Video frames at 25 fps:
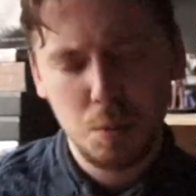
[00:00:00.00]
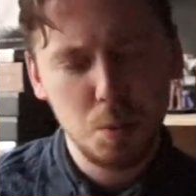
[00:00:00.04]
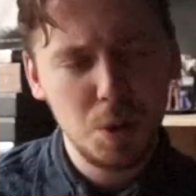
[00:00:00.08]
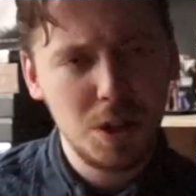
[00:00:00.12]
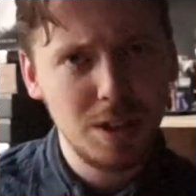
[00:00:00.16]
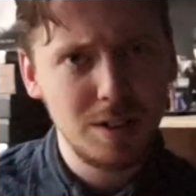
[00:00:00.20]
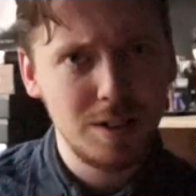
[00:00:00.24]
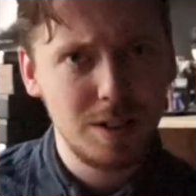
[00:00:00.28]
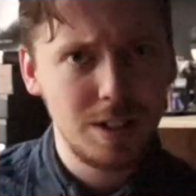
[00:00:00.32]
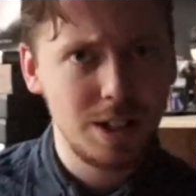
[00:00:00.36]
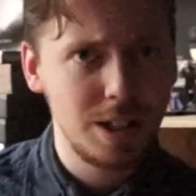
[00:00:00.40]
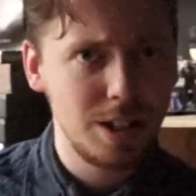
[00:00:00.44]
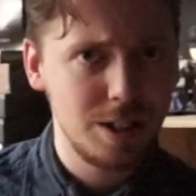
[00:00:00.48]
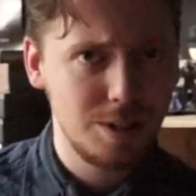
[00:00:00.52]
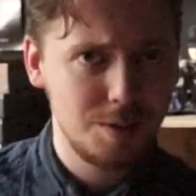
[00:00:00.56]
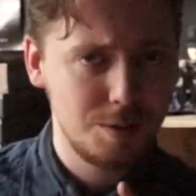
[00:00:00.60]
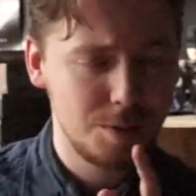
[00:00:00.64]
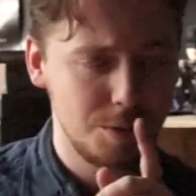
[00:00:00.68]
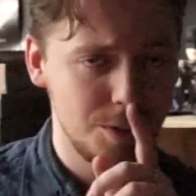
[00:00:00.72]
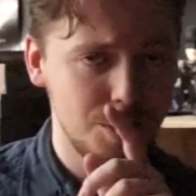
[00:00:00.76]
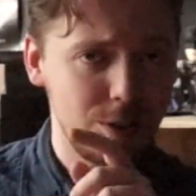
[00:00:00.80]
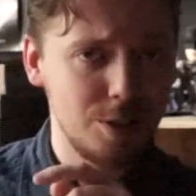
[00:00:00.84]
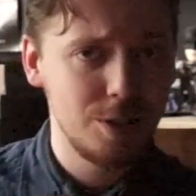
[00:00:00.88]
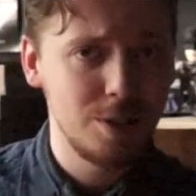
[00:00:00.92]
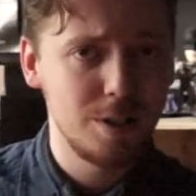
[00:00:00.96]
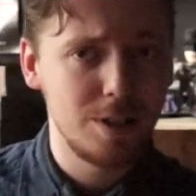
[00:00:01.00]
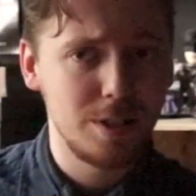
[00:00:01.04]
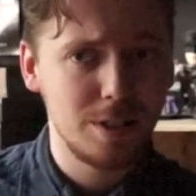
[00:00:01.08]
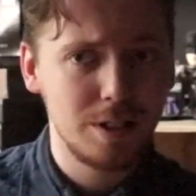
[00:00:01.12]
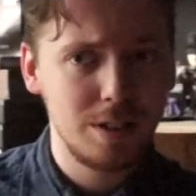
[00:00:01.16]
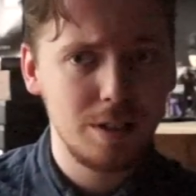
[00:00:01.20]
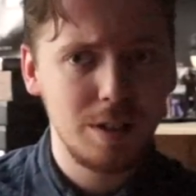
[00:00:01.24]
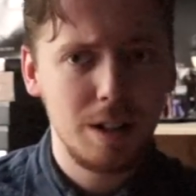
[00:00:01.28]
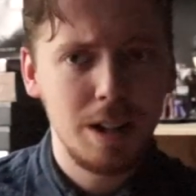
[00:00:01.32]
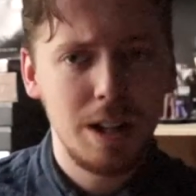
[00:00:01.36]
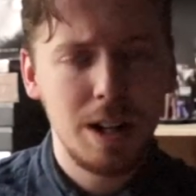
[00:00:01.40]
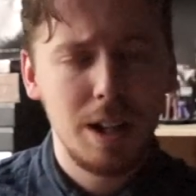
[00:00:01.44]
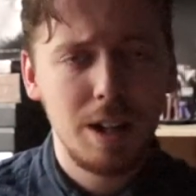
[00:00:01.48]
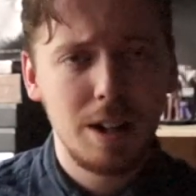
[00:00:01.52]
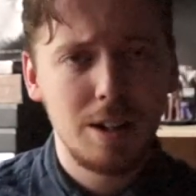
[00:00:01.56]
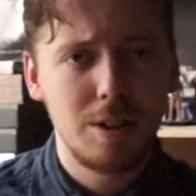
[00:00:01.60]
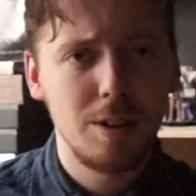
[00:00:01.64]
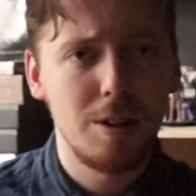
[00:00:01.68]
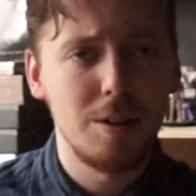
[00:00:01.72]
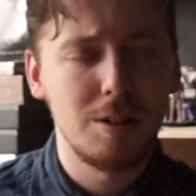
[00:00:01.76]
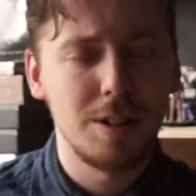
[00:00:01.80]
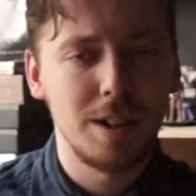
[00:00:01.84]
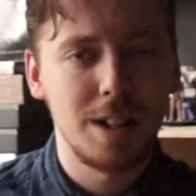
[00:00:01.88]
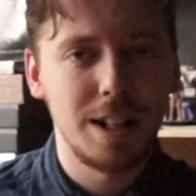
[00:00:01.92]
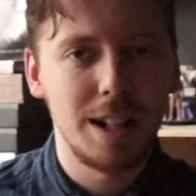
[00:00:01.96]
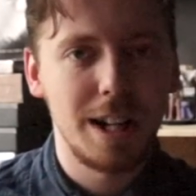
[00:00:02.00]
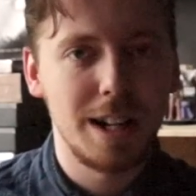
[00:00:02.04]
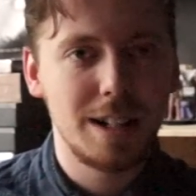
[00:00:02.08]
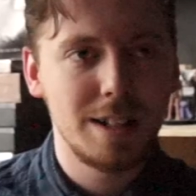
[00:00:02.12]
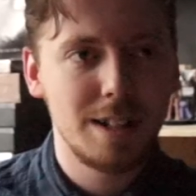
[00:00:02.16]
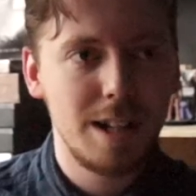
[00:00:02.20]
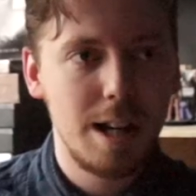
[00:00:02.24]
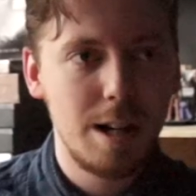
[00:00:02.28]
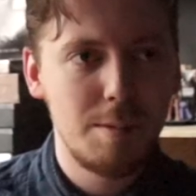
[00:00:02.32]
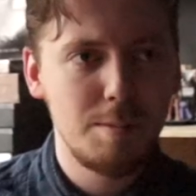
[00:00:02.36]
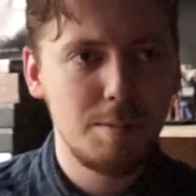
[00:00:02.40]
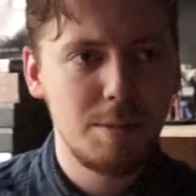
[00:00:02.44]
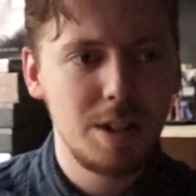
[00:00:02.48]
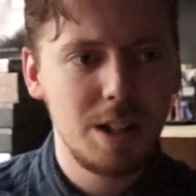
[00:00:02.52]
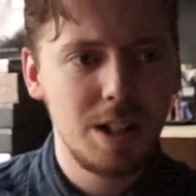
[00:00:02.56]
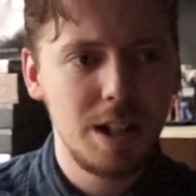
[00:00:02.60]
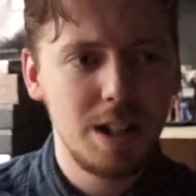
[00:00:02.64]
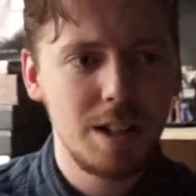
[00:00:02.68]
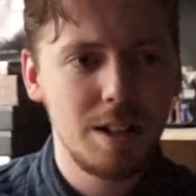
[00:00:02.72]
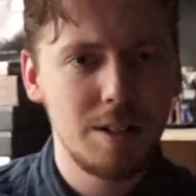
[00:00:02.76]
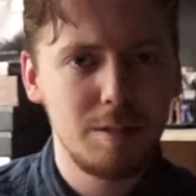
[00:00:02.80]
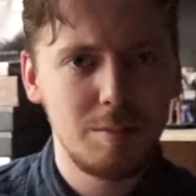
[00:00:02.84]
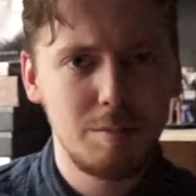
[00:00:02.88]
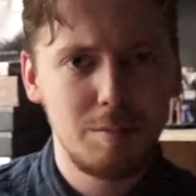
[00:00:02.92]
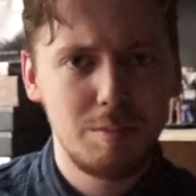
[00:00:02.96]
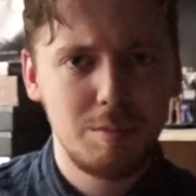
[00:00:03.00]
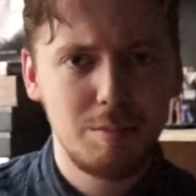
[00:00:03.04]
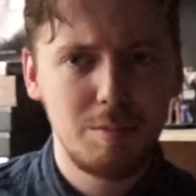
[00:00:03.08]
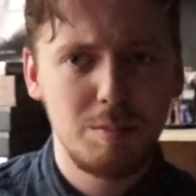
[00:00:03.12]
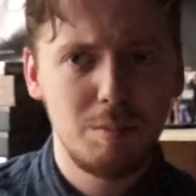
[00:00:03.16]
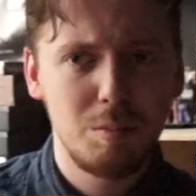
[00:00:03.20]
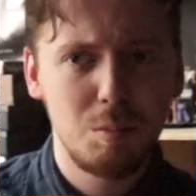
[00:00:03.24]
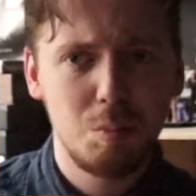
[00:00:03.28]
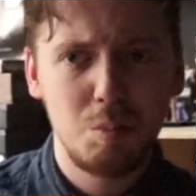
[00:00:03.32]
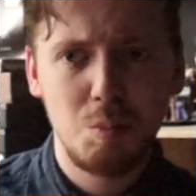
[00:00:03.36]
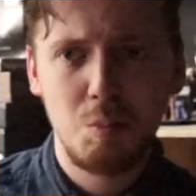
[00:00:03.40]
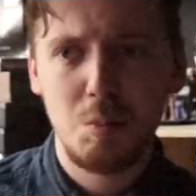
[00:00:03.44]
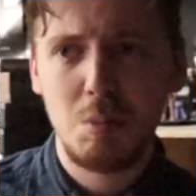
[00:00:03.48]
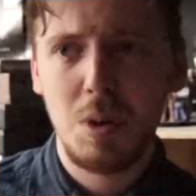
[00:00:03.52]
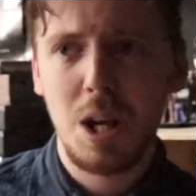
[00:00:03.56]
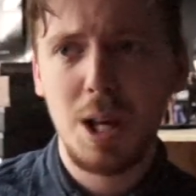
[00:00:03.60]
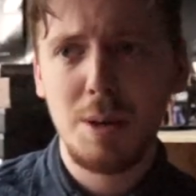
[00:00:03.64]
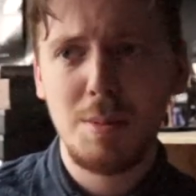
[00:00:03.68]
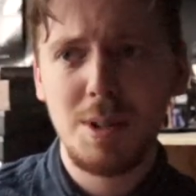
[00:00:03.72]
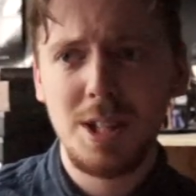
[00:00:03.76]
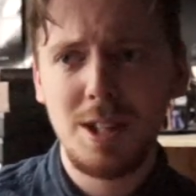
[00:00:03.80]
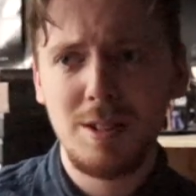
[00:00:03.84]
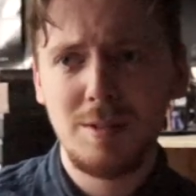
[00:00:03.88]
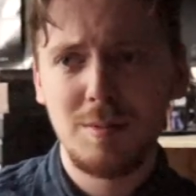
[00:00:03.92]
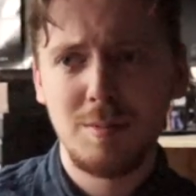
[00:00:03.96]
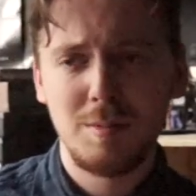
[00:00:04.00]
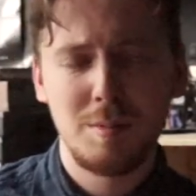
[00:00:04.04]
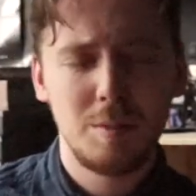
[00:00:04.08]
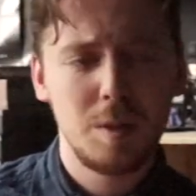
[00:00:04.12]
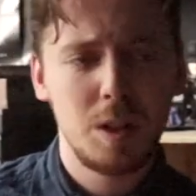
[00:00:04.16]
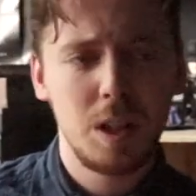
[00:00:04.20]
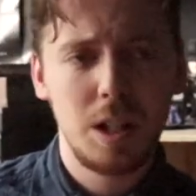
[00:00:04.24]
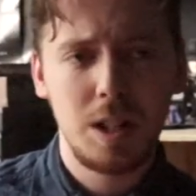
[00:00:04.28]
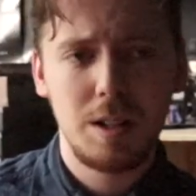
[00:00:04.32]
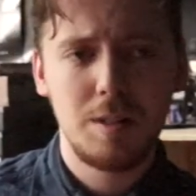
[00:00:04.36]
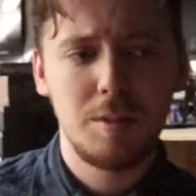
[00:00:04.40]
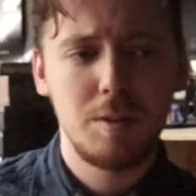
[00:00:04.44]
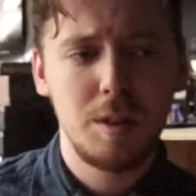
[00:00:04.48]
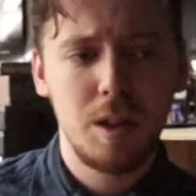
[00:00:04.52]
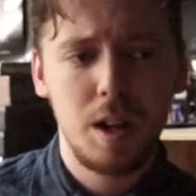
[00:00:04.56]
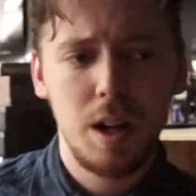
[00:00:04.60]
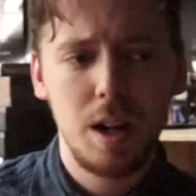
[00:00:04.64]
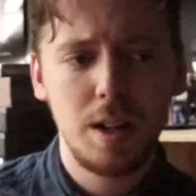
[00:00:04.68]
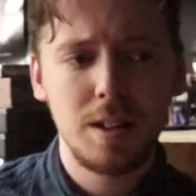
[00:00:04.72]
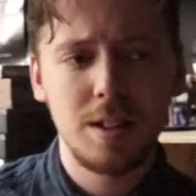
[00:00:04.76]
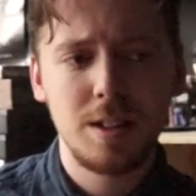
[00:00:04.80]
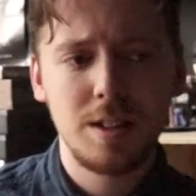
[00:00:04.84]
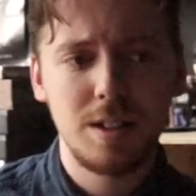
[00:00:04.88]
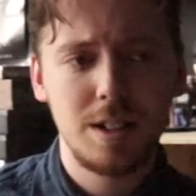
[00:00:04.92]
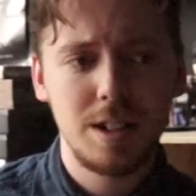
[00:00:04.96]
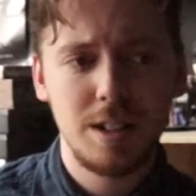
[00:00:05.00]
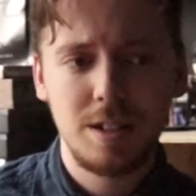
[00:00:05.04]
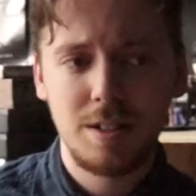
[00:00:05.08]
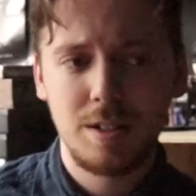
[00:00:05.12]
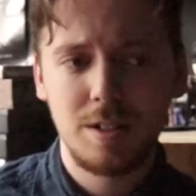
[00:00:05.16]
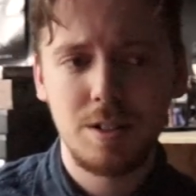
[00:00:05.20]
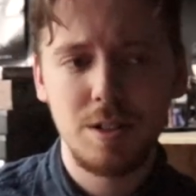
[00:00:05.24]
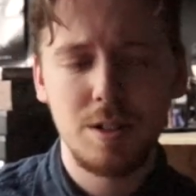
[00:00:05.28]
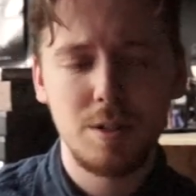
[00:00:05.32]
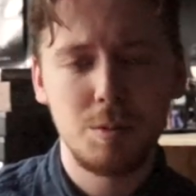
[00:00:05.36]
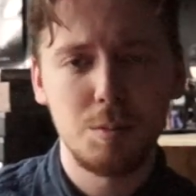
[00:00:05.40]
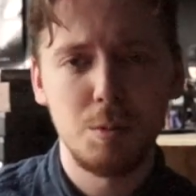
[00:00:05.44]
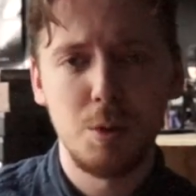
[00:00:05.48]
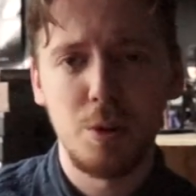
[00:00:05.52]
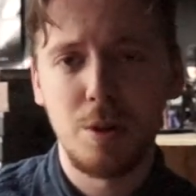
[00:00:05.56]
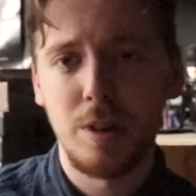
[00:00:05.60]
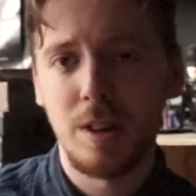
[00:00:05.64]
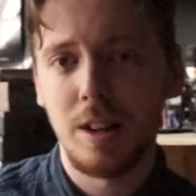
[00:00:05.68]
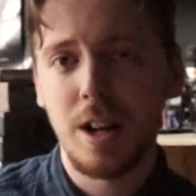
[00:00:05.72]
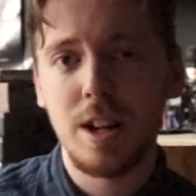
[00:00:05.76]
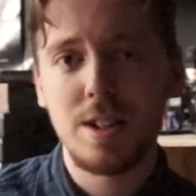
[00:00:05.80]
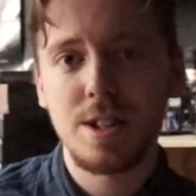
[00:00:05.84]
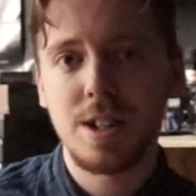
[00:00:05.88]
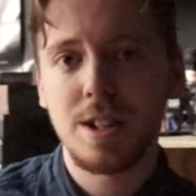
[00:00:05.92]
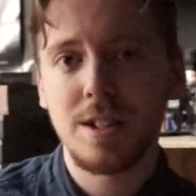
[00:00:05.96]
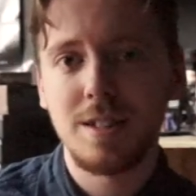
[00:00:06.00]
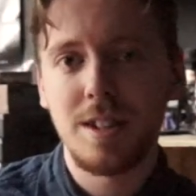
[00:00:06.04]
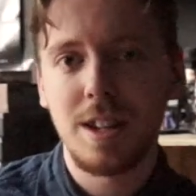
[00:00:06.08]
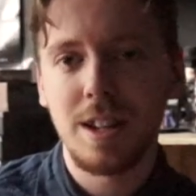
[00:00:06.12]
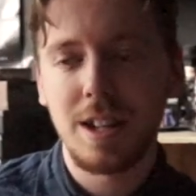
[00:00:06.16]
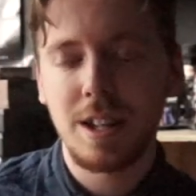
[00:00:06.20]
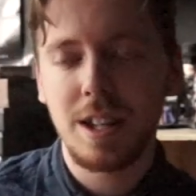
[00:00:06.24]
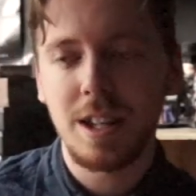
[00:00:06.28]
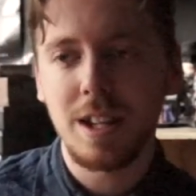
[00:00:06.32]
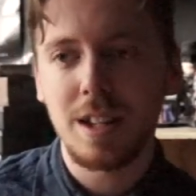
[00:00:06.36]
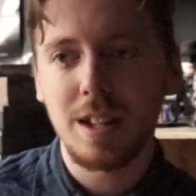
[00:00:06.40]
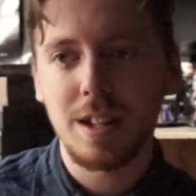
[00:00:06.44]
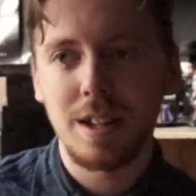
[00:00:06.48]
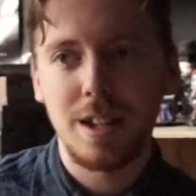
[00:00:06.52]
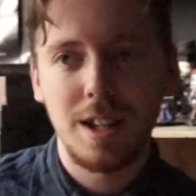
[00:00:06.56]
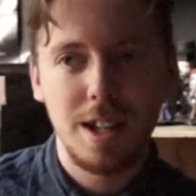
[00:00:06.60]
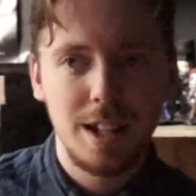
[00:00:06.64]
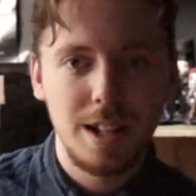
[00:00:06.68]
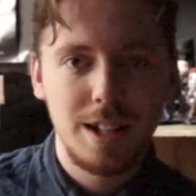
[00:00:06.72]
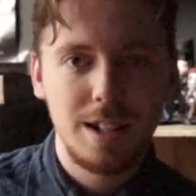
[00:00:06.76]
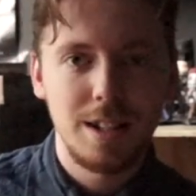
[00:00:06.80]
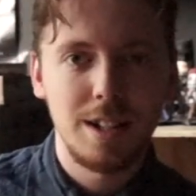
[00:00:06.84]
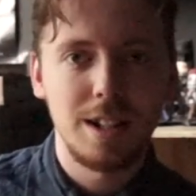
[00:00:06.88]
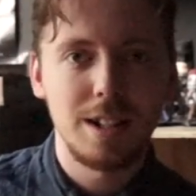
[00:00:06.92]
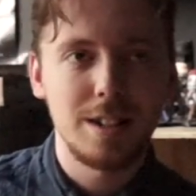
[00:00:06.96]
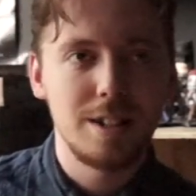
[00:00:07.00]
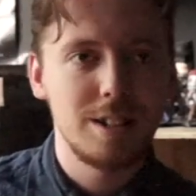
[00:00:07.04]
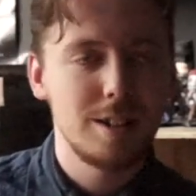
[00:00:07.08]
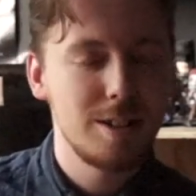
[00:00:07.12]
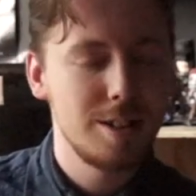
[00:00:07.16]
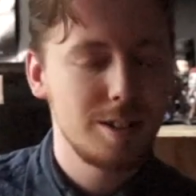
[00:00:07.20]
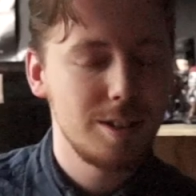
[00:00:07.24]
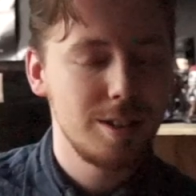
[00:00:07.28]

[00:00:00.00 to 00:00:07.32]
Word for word: One is for sure going on the exam, the other maybe and others it's just more logic thinking that